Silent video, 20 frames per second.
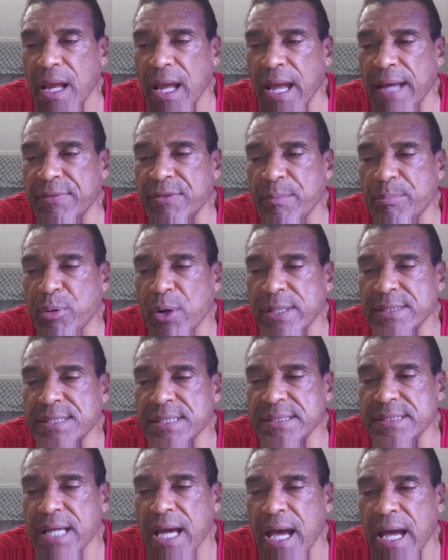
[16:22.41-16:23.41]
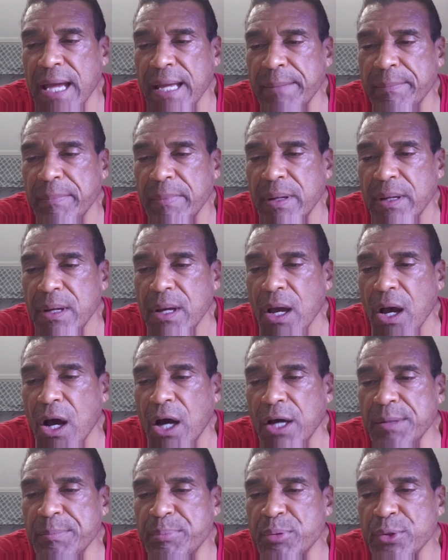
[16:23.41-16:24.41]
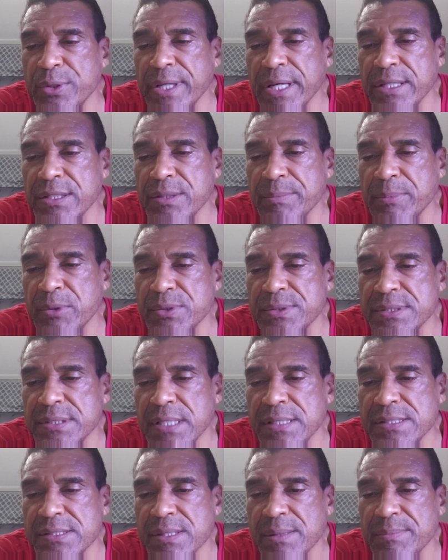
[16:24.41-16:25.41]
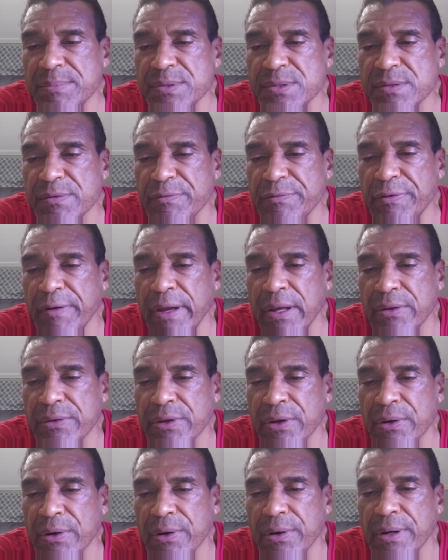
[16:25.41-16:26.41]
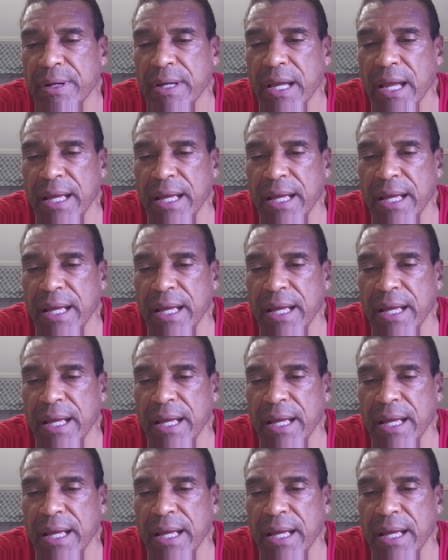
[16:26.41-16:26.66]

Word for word: At the present time, unpredictable systems failure